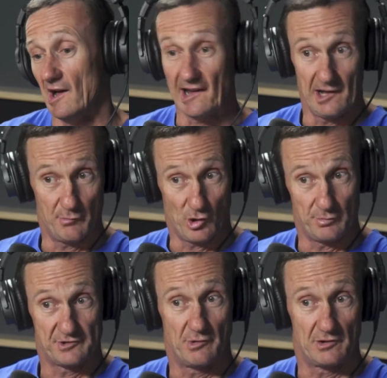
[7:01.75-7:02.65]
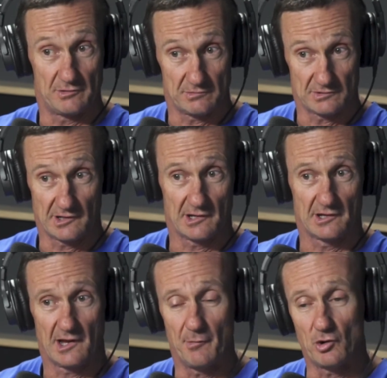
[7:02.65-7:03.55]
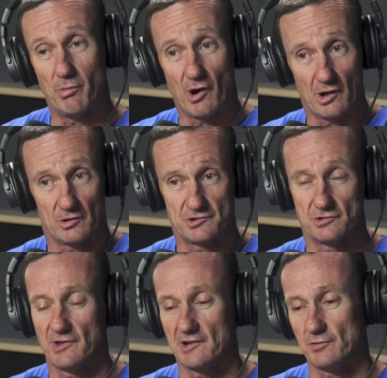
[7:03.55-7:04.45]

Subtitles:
again bomb disposal, chemical, biological, that